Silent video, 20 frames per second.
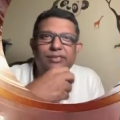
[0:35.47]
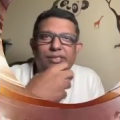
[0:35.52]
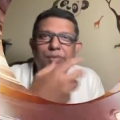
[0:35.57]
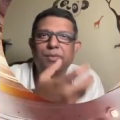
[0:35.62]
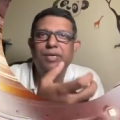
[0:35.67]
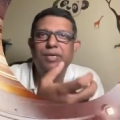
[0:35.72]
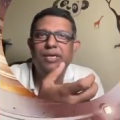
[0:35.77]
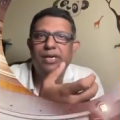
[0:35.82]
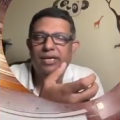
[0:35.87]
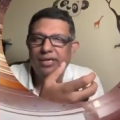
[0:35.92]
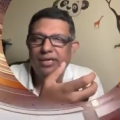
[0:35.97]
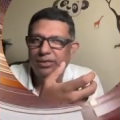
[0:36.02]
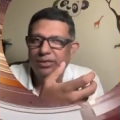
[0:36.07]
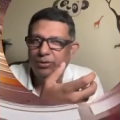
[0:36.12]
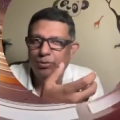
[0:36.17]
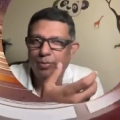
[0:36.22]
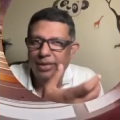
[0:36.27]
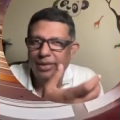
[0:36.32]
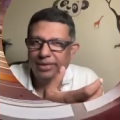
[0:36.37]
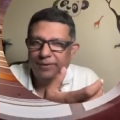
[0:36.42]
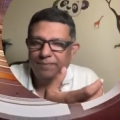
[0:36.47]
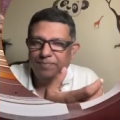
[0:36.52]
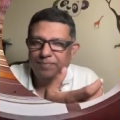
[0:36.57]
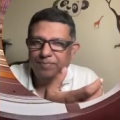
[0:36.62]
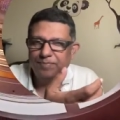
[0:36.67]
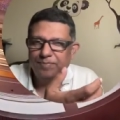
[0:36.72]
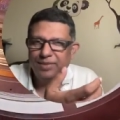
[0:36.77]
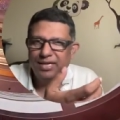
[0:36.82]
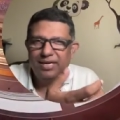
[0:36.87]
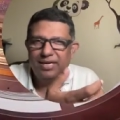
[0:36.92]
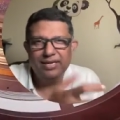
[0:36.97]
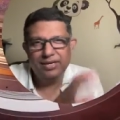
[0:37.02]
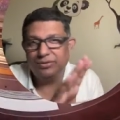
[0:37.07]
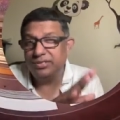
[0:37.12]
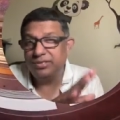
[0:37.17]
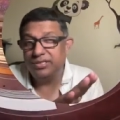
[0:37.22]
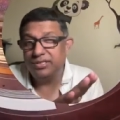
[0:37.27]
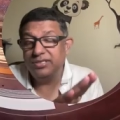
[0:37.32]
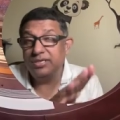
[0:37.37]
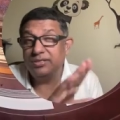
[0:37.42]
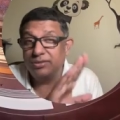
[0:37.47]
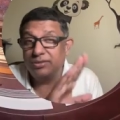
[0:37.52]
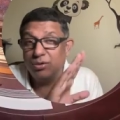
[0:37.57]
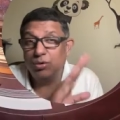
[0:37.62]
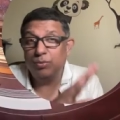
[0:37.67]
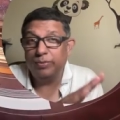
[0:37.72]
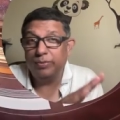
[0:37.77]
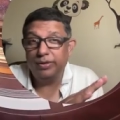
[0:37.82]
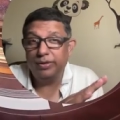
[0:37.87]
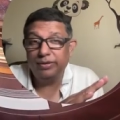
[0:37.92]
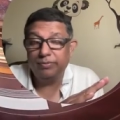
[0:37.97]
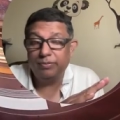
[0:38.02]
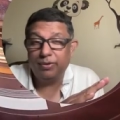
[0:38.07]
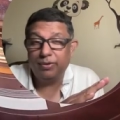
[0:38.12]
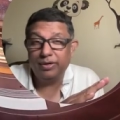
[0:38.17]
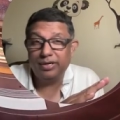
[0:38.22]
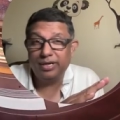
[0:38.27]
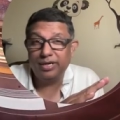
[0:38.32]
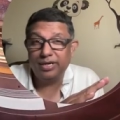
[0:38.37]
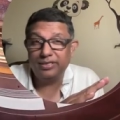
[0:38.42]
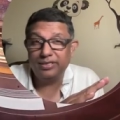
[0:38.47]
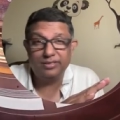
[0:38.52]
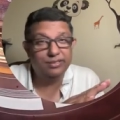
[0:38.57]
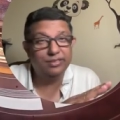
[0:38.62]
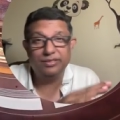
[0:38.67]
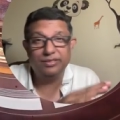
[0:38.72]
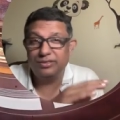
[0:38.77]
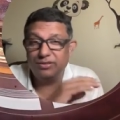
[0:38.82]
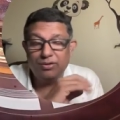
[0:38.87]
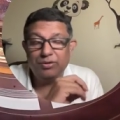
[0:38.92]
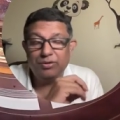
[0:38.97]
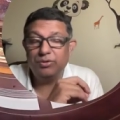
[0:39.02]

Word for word: team india can do better now this is a slow burn podcast this is